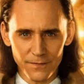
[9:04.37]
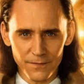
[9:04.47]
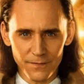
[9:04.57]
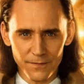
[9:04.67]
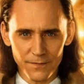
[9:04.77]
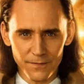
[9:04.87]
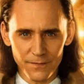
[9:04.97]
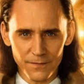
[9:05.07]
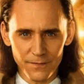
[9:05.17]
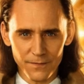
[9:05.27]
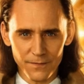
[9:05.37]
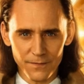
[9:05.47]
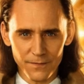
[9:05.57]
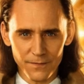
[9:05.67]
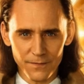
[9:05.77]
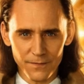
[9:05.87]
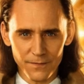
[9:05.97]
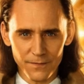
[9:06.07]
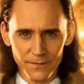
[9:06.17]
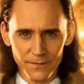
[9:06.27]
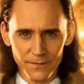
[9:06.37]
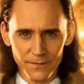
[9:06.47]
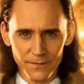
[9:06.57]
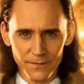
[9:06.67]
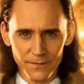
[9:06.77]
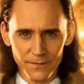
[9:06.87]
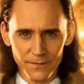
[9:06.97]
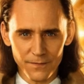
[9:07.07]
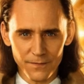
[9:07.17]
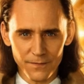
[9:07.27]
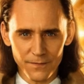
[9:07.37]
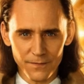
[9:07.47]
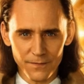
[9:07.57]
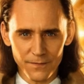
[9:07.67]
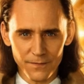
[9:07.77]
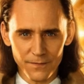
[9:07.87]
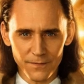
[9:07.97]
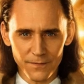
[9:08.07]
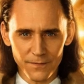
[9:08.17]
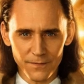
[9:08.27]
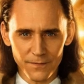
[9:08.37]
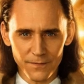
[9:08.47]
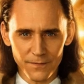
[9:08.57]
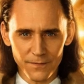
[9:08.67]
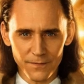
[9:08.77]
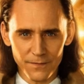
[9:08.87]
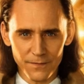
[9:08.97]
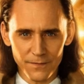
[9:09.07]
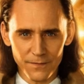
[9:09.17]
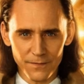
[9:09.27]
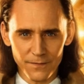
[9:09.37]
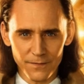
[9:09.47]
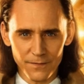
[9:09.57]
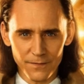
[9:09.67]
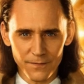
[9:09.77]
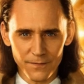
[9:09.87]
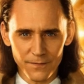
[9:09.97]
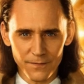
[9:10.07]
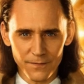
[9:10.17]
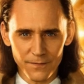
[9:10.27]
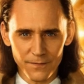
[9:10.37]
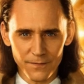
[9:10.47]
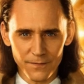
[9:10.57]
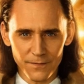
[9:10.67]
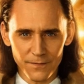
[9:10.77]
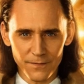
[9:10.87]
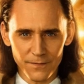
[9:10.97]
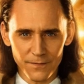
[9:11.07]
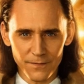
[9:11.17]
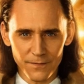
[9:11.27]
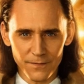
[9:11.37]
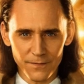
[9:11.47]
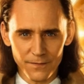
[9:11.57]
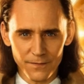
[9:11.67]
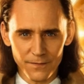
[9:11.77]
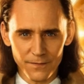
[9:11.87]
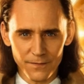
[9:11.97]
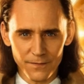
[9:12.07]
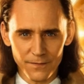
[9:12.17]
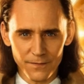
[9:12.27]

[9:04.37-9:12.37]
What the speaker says: (no lip movement)